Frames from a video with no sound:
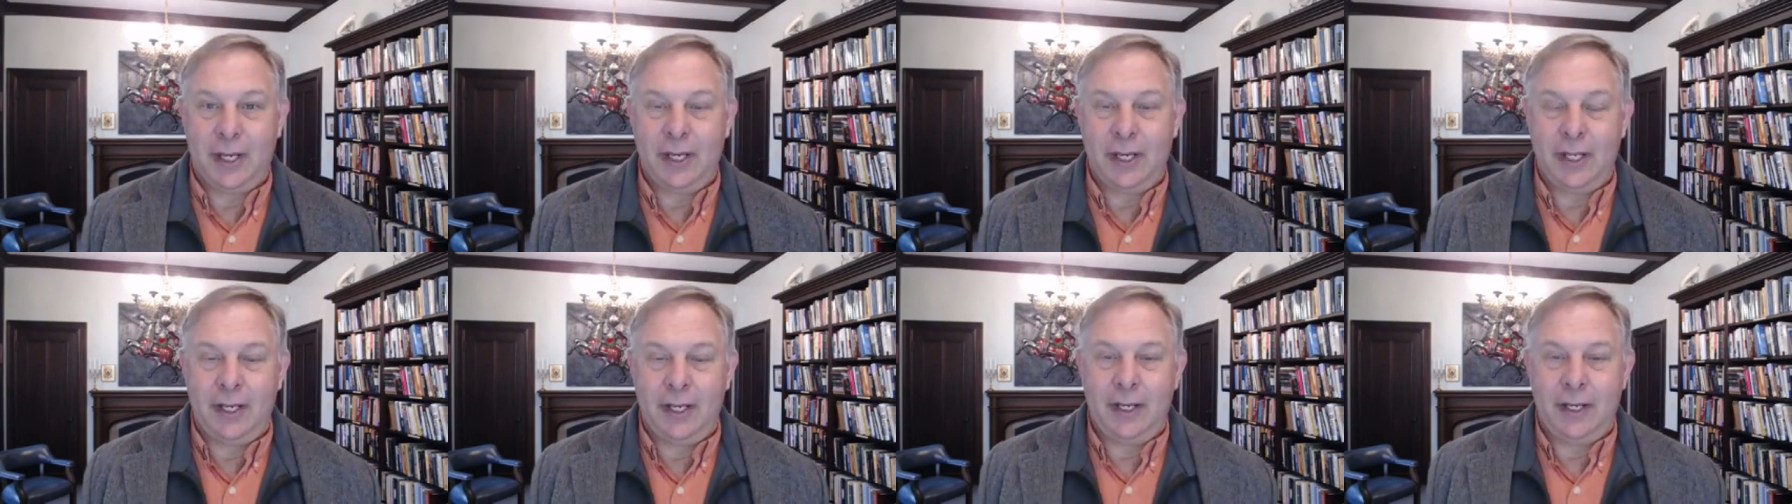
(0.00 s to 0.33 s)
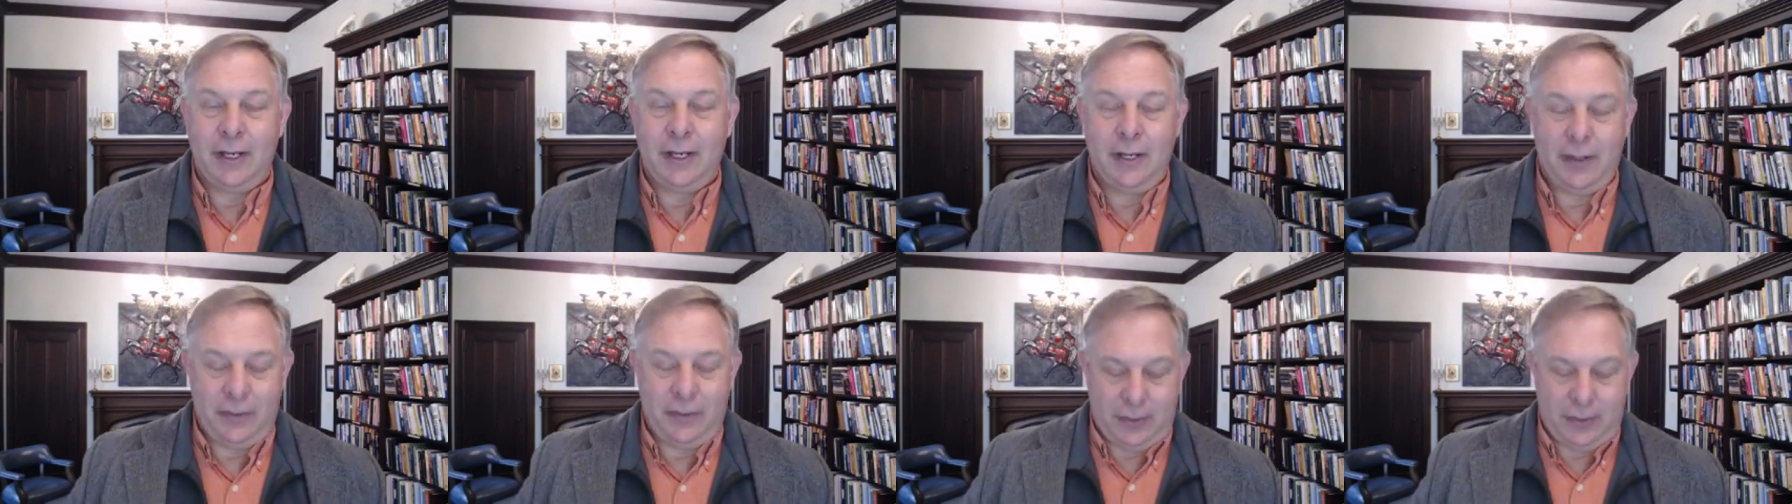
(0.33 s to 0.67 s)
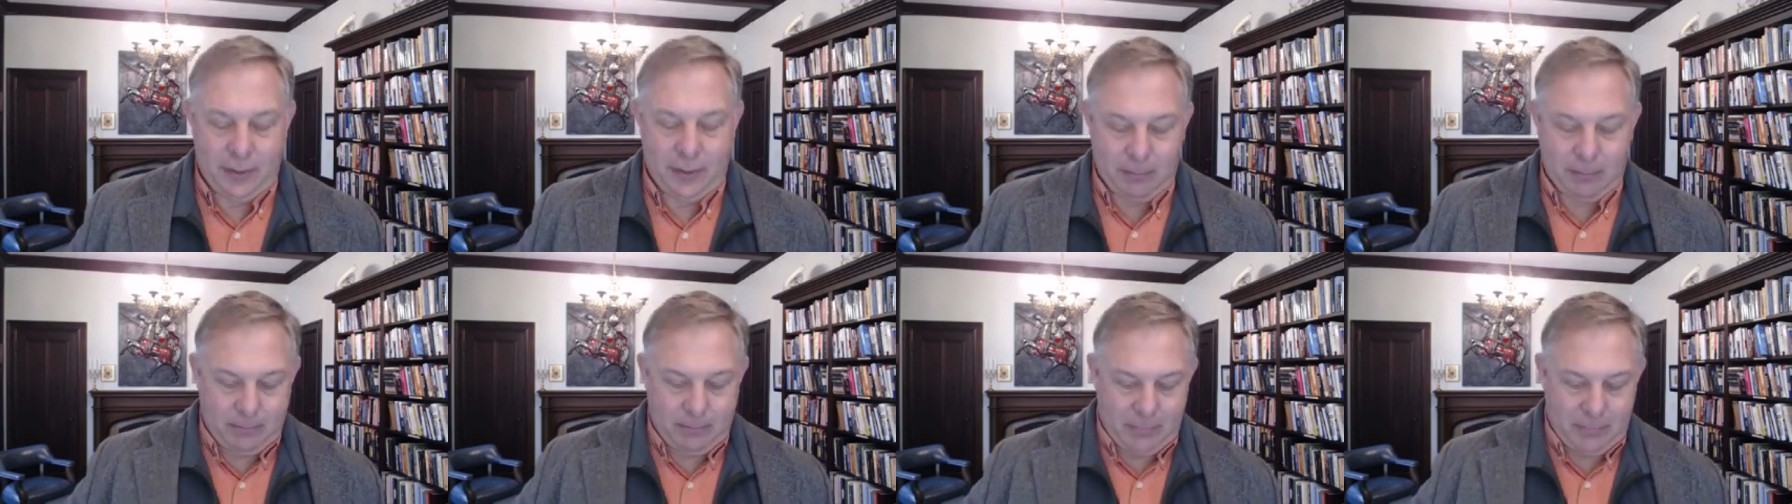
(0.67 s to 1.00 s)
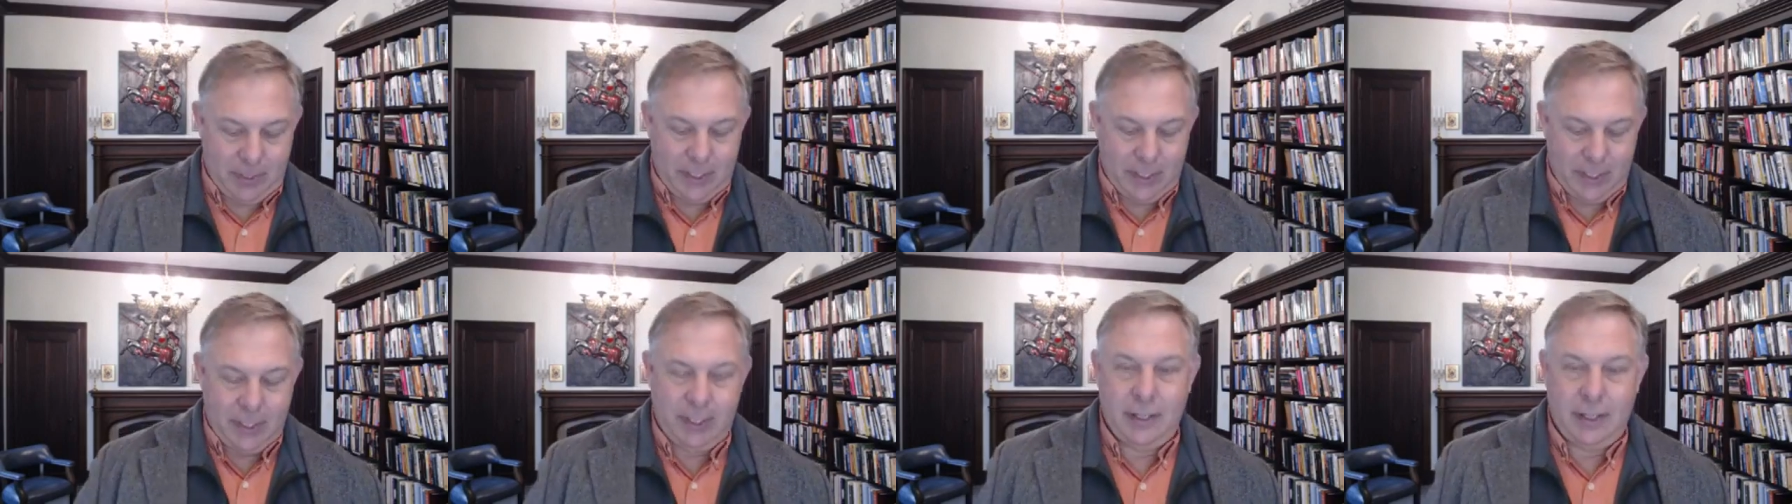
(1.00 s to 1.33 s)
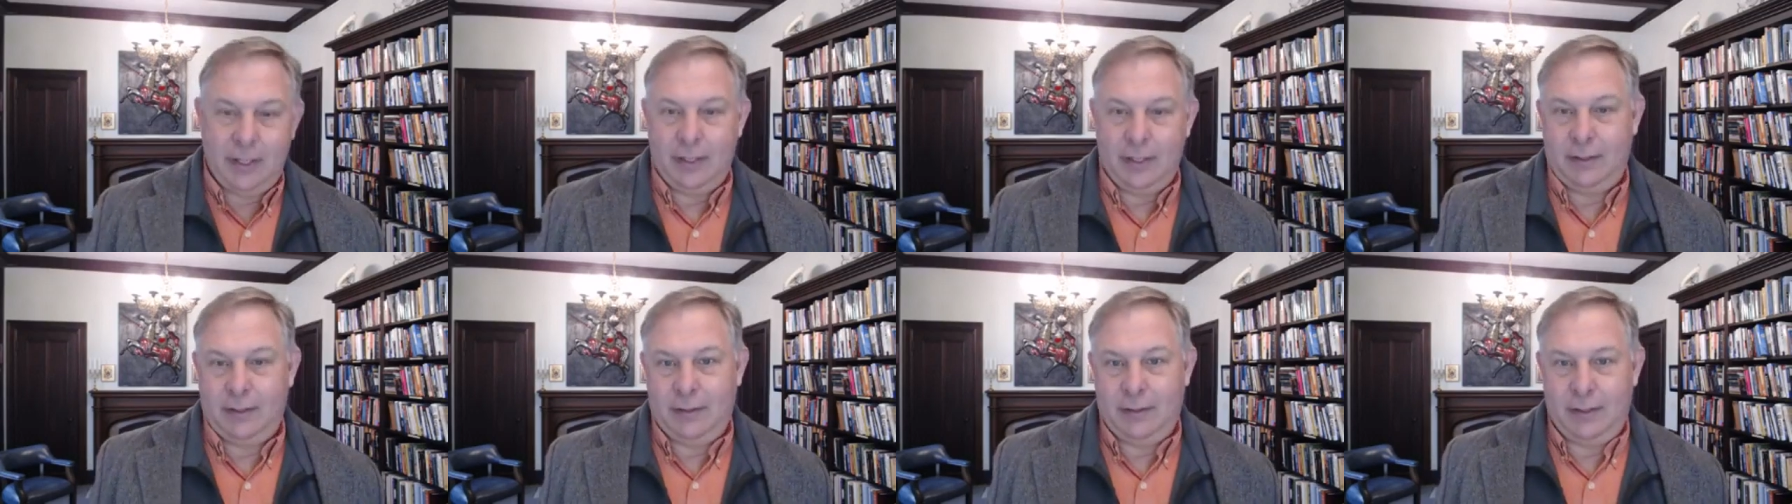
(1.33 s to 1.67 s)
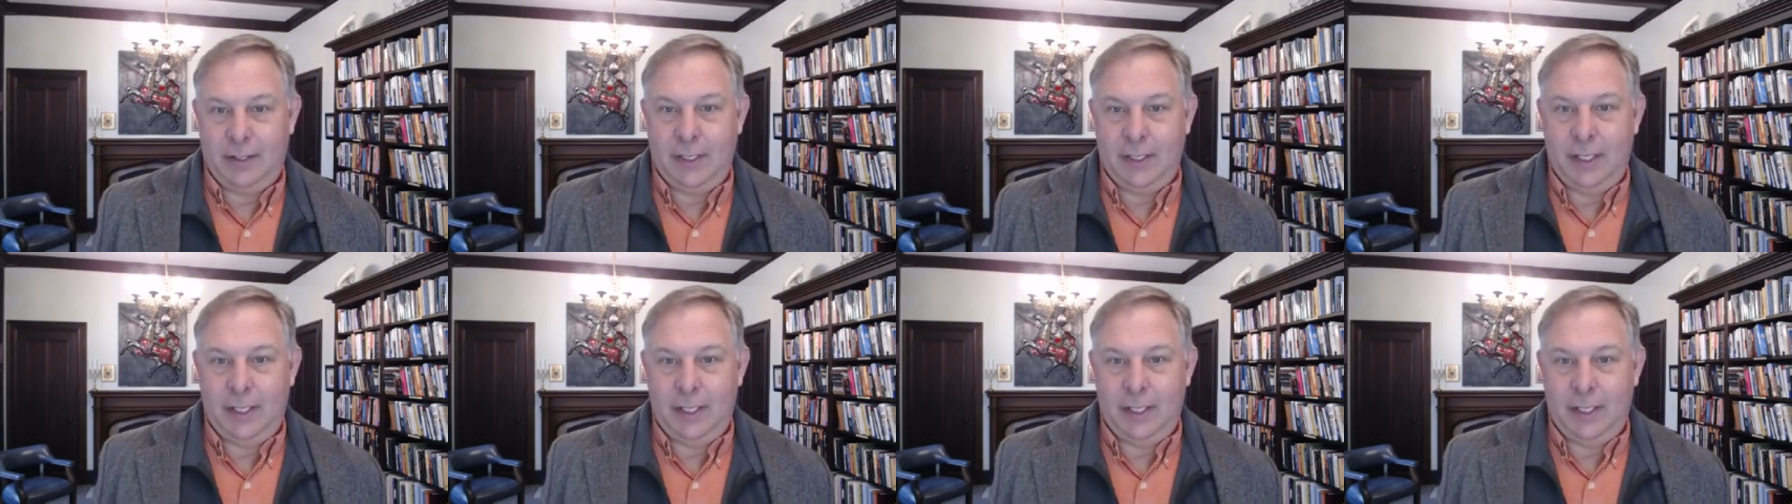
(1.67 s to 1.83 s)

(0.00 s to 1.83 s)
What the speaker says: in